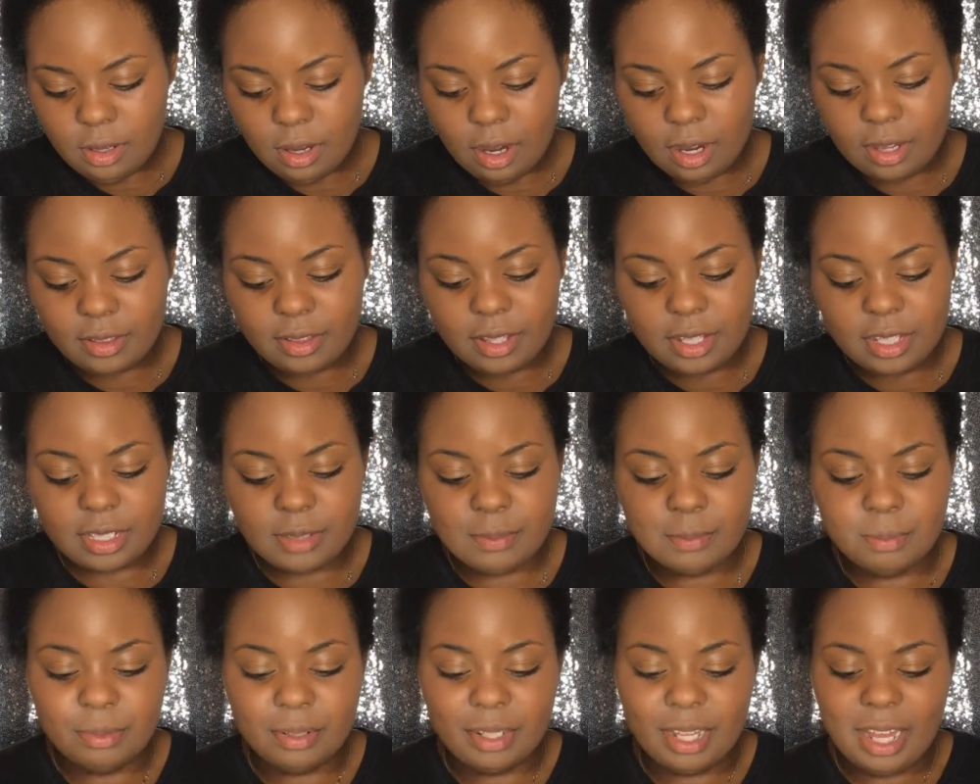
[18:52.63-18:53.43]
And this
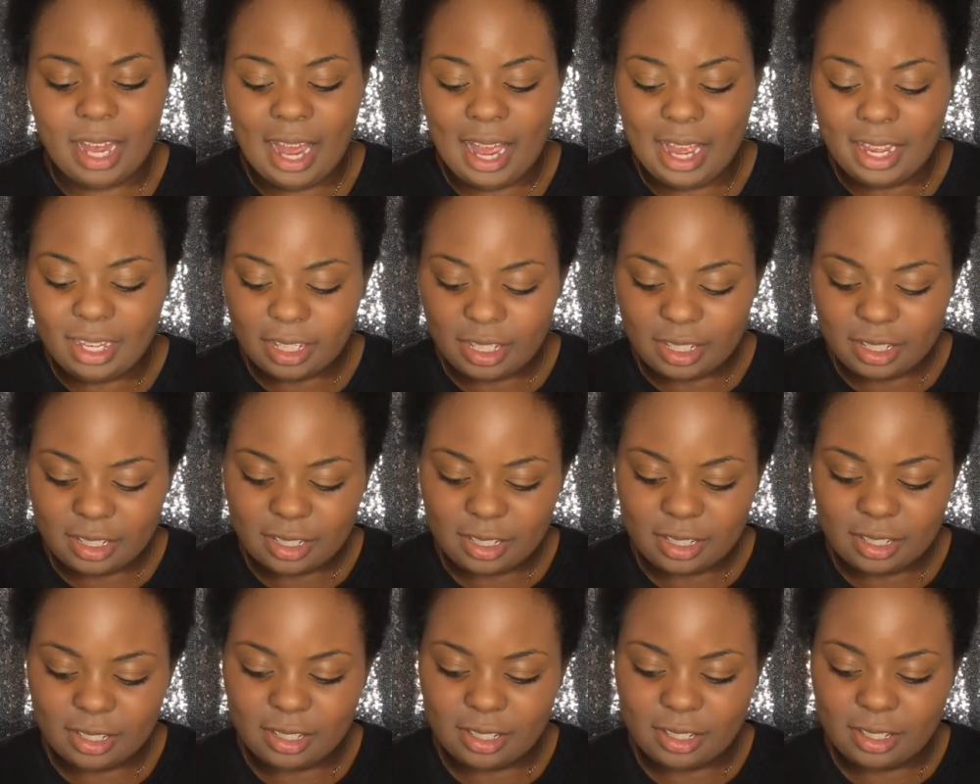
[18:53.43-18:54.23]
black,
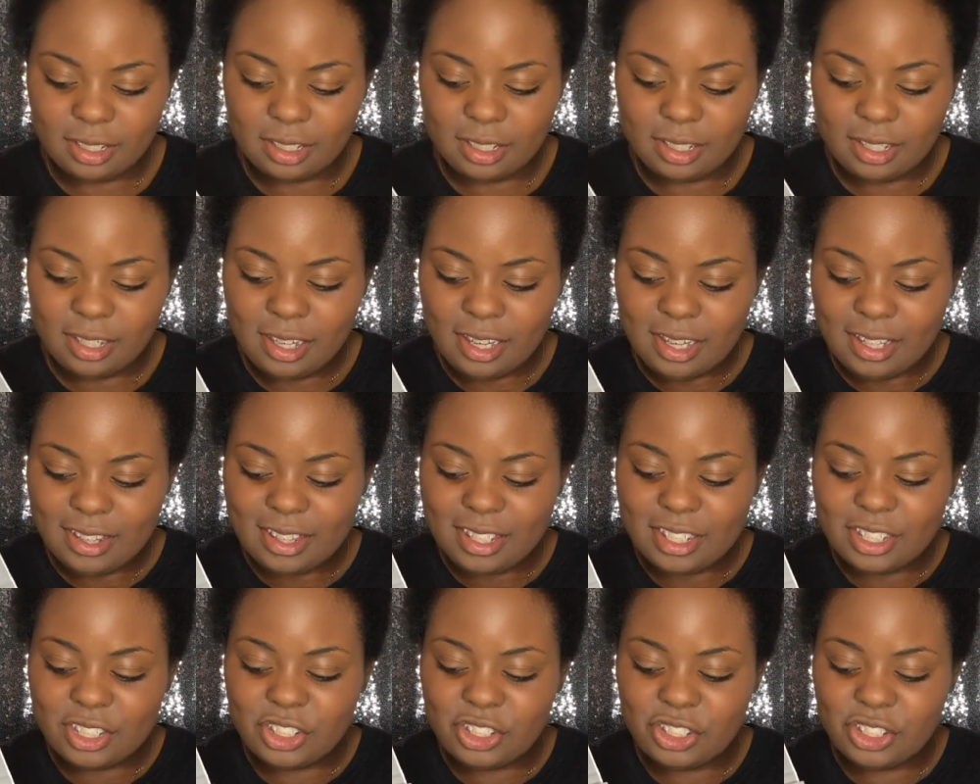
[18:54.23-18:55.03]

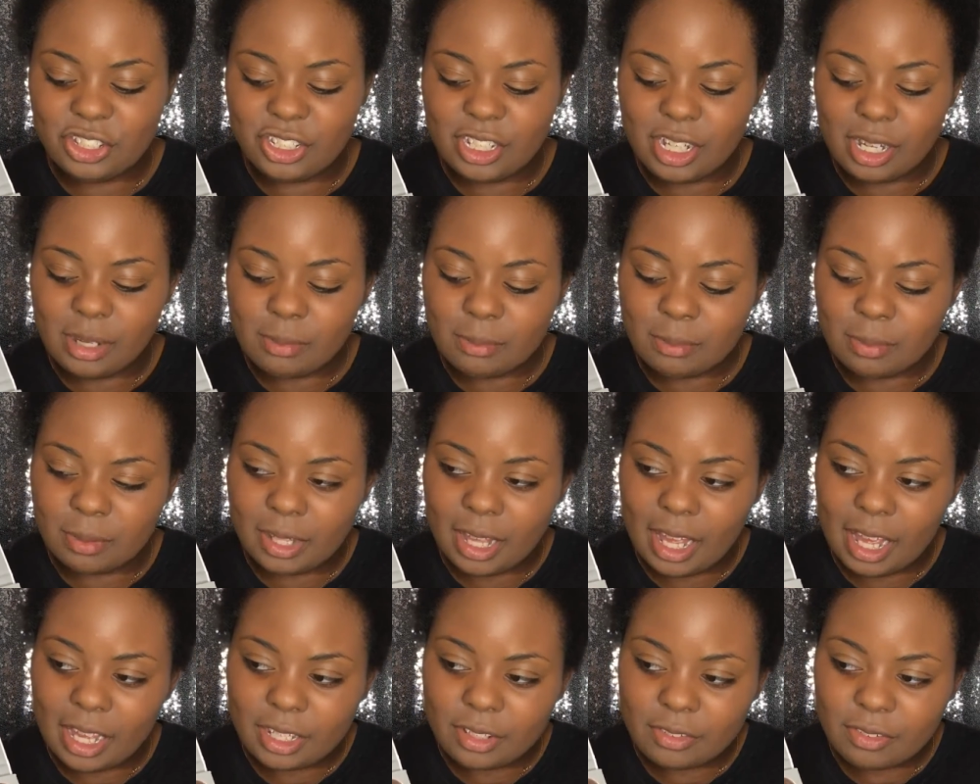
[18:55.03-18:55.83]
this jet
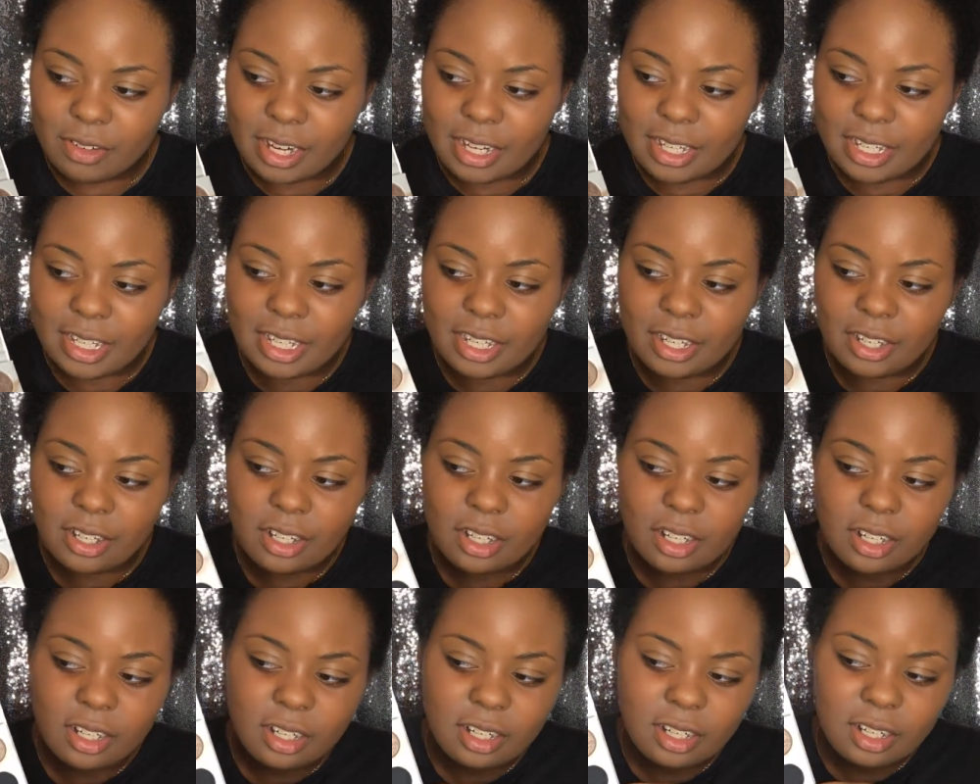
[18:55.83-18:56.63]
black right
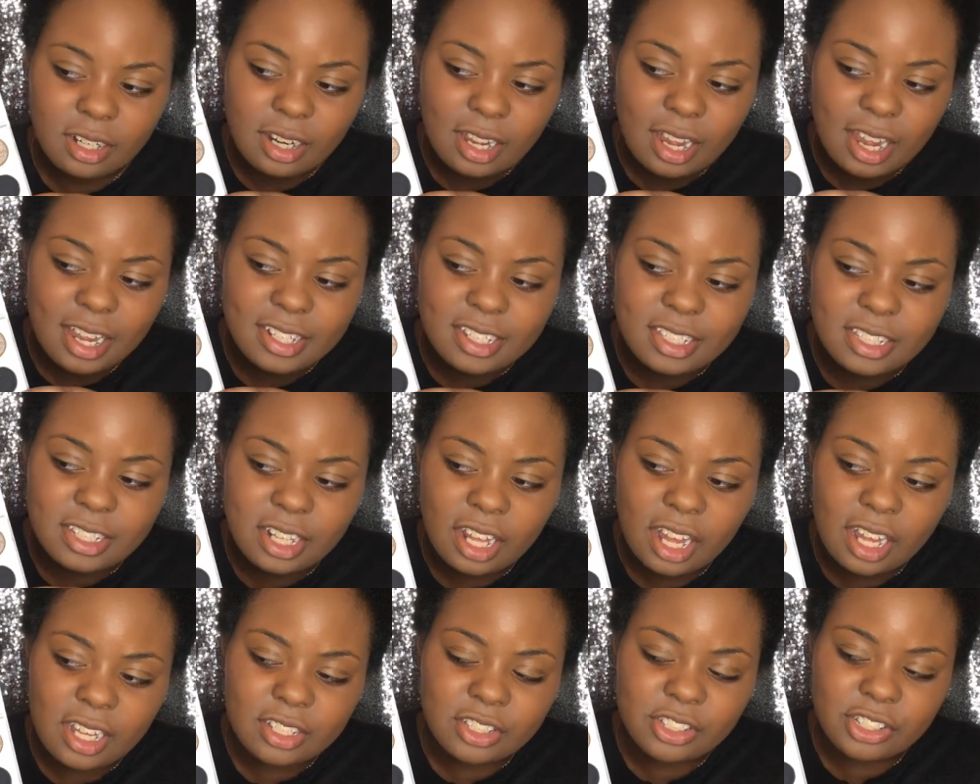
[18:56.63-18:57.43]
here, it's
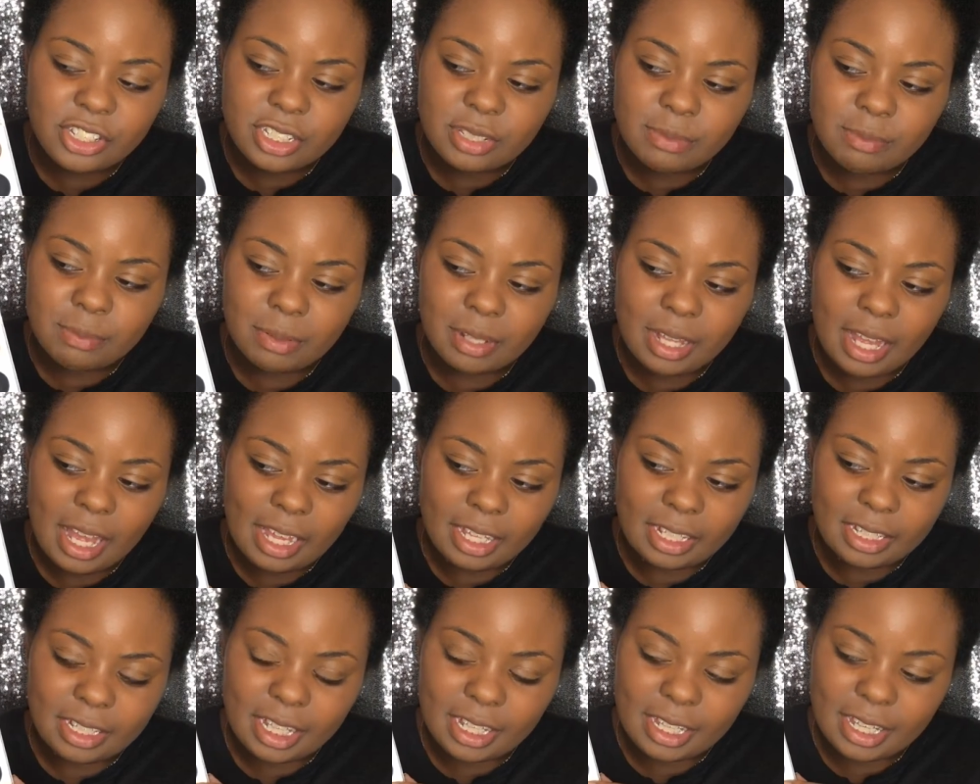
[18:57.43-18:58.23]
not just
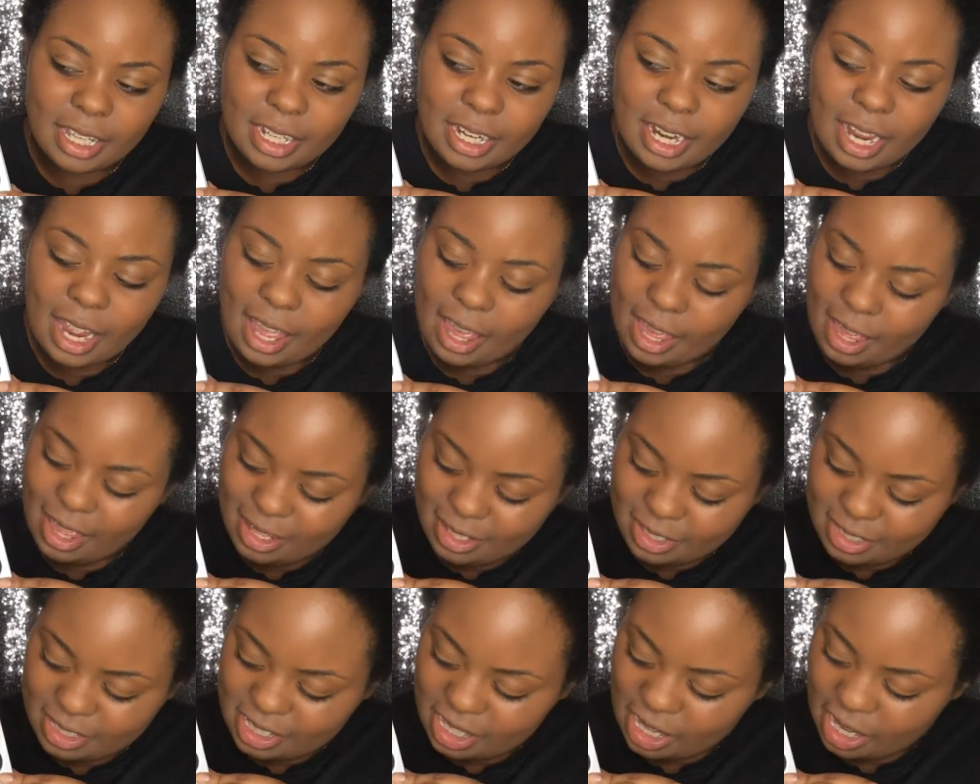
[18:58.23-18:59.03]
black. Like, it
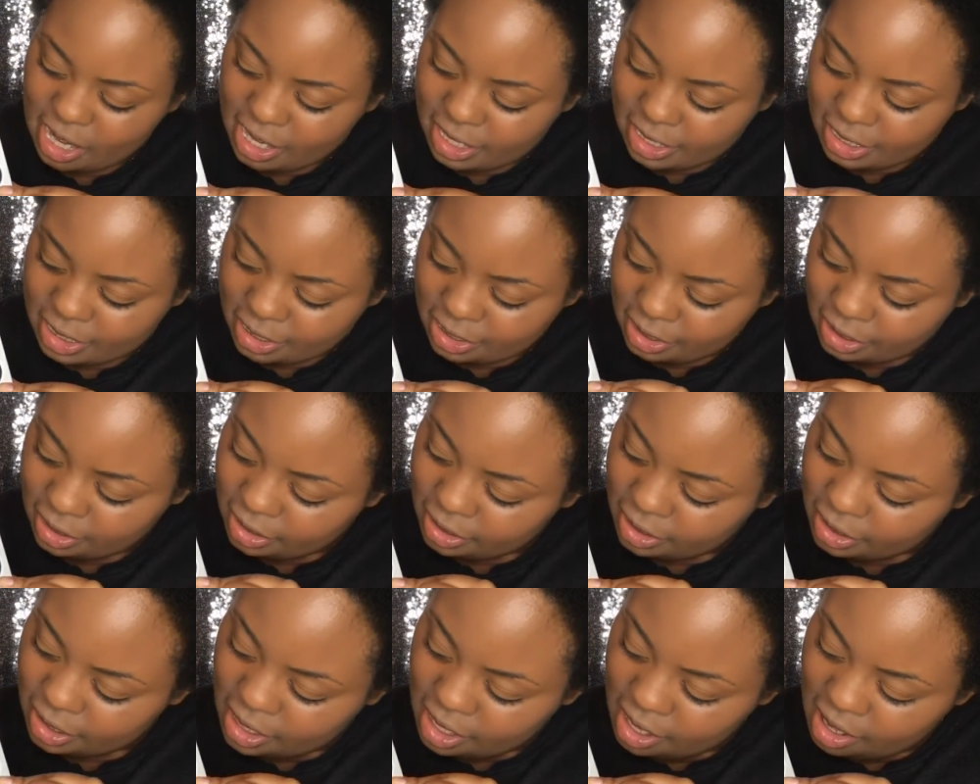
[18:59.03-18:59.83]
has tiny
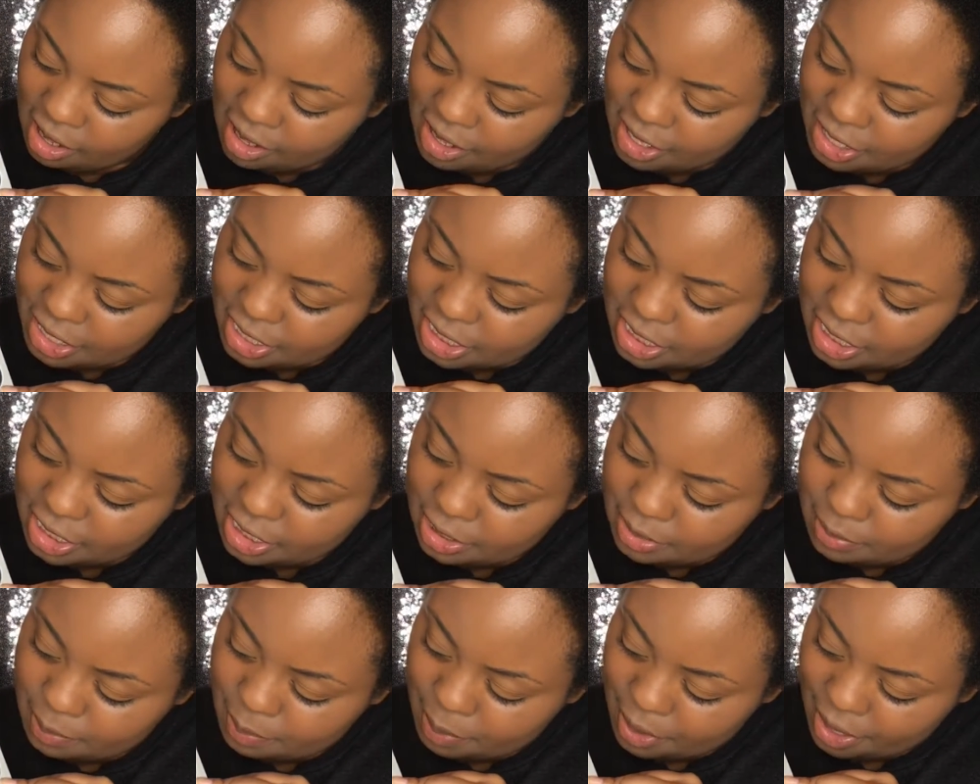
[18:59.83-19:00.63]

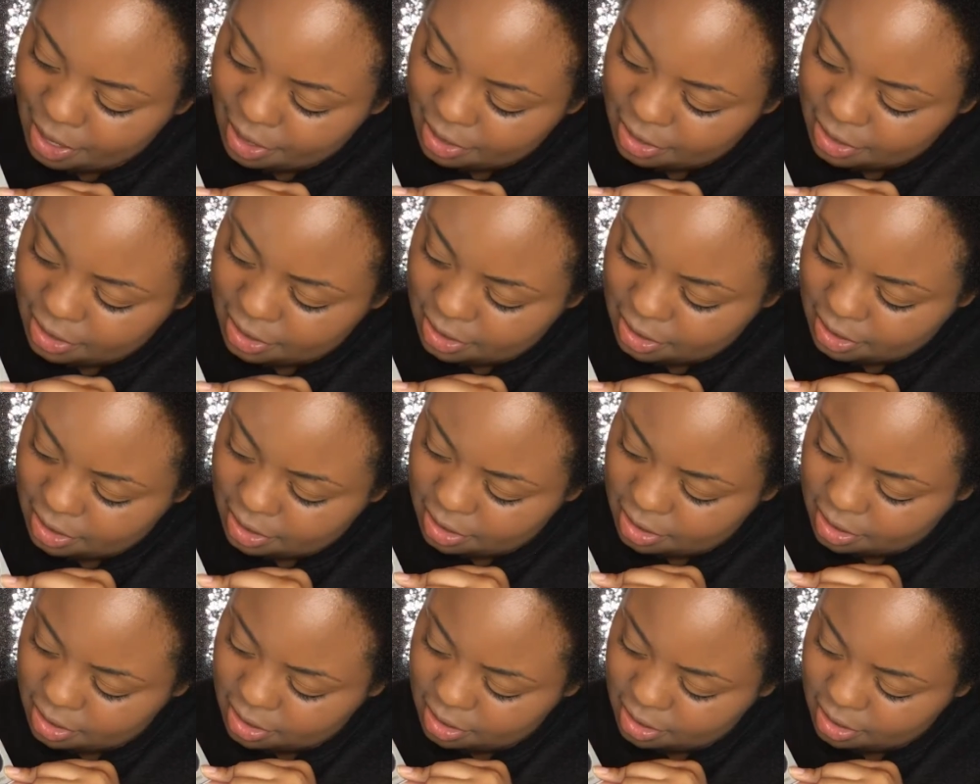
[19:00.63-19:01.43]

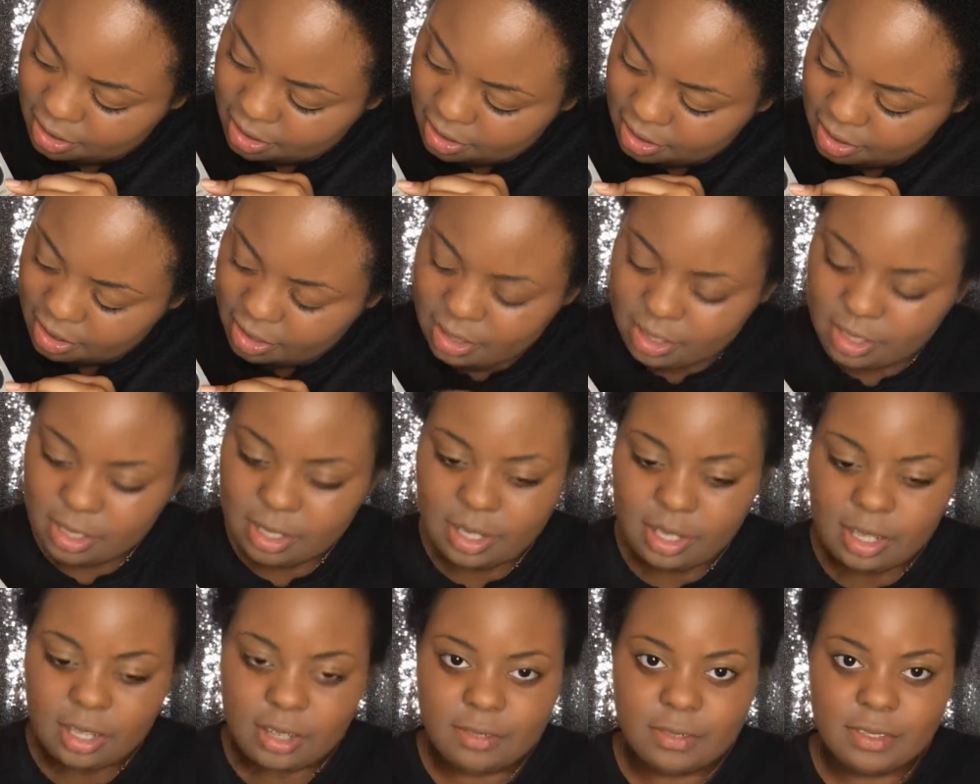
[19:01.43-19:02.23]
specks
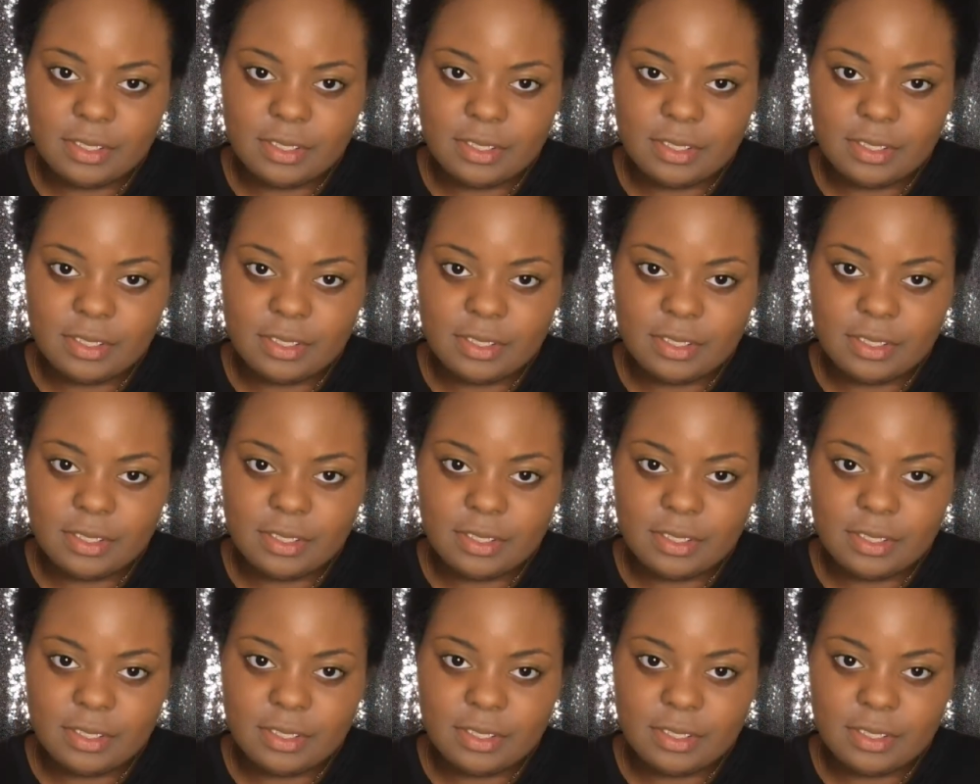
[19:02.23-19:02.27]
of